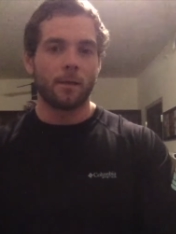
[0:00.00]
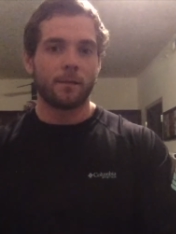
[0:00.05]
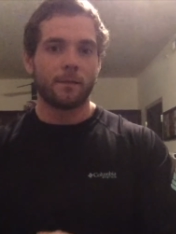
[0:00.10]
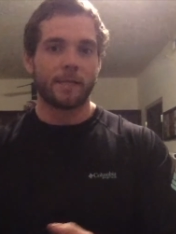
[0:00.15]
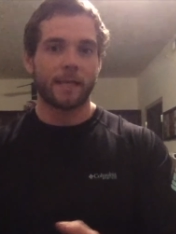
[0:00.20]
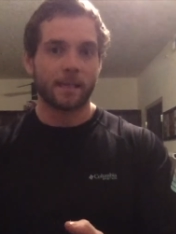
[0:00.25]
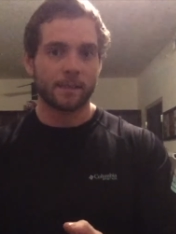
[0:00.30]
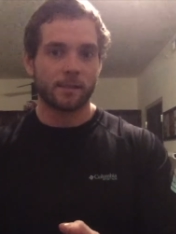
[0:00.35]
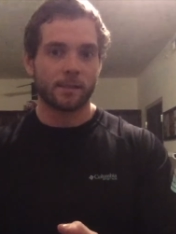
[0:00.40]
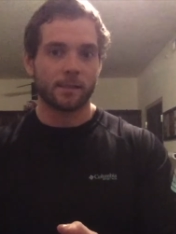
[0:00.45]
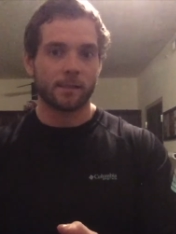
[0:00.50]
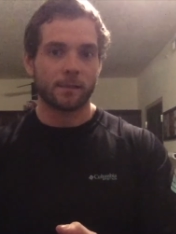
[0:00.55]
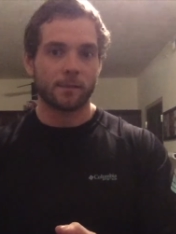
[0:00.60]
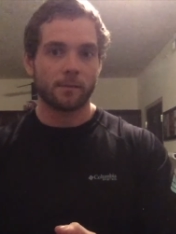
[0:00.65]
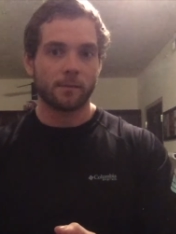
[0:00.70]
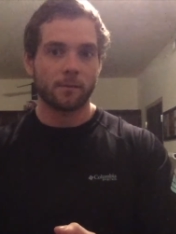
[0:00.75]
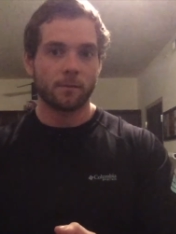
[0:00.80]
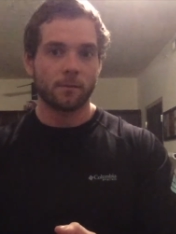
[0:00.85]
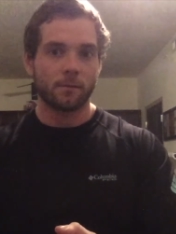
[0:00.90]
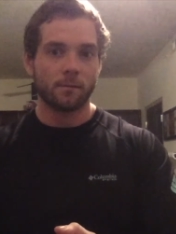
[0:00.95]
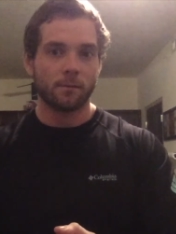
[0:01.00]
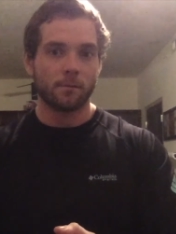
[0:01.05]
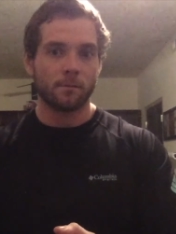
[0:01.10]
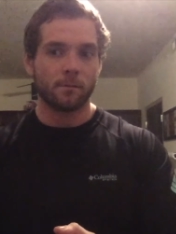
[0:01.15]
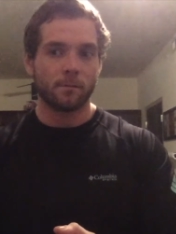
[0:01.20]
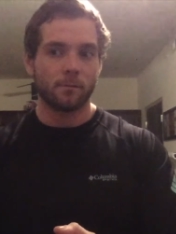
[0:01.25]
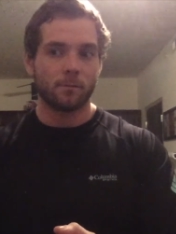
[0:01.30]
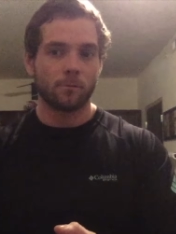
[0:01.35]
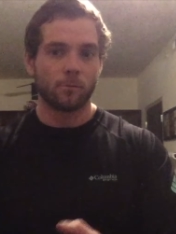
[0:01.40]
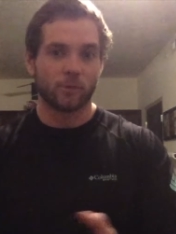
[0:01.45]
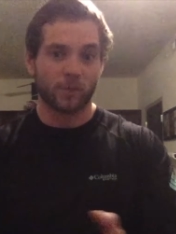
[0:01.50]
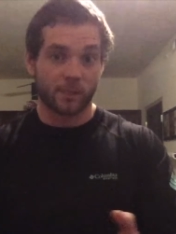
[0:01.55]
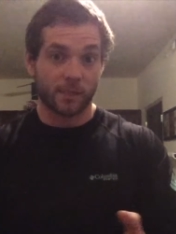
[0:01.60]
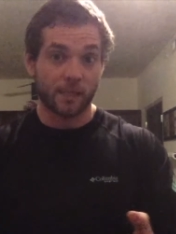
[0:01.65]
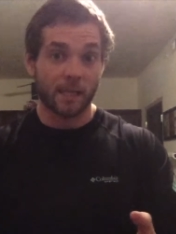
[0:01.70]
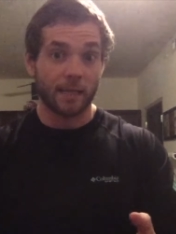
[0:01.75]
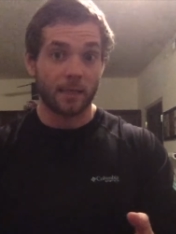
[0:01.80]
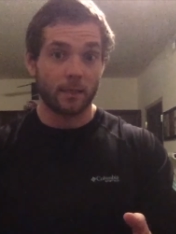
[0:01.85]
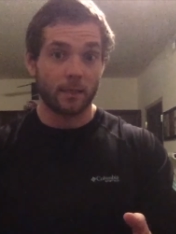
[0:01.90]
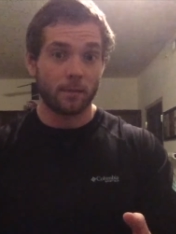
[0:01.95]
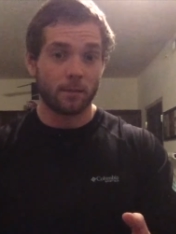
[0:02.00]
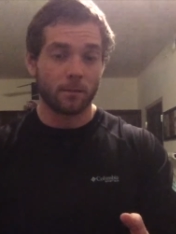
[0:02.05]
Texas was a state,